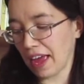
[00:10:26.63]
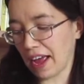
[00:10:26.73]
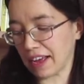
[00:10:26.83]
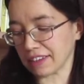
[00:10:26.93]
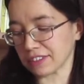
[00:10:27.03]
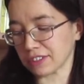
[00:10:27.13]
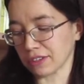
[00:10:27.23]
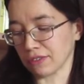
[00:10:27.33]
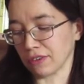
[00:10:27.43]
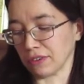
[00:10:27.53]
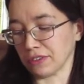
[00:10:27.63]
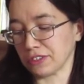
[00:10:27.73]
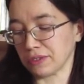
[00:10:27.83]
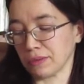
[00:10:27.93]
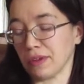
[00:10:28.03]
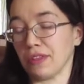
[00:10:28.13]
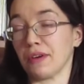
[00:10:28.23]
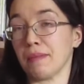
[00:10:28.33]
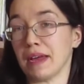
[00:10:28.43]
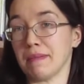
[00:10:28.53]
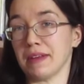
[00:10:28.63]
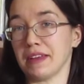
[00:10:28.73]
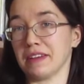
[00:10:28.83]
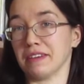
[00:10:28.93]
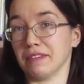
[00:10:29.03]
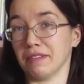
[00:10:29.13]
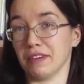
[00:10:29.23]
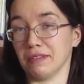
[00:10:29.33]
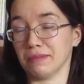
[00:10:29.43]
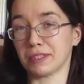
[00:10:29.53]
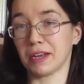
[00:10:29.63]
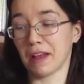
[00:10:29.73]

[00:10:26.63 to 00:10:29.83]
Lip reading: at the font with a baby in her arms.